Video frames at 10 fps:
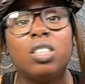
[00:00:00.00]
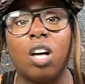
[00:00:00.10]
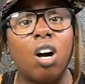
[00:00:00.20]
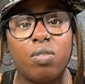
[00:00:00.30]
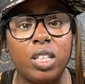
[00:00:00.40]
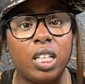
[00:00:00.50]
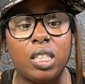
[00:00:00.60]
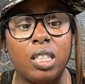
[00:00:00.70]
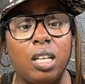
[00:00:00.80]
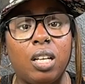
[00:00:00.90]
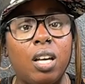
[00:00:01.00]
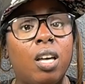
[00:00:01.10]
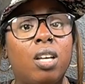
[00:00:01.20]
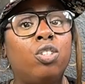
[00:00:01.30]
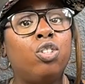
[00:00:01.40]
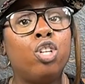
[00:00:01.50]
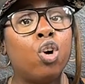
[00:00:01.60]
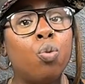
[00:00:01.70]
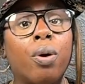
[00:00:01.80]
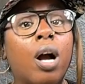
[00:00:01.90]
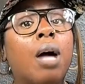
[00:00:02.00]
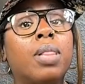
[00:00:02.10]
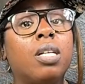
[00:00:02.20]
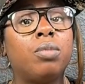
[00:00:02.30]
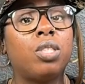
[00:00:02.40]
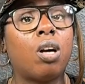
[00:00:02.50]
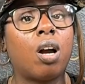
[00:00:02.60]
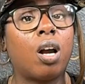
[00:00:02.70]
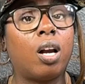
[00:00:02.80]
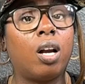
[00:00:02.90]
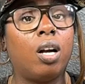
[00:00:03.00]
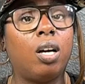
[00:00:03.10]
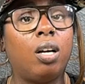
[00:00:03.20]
solve anything. No problems are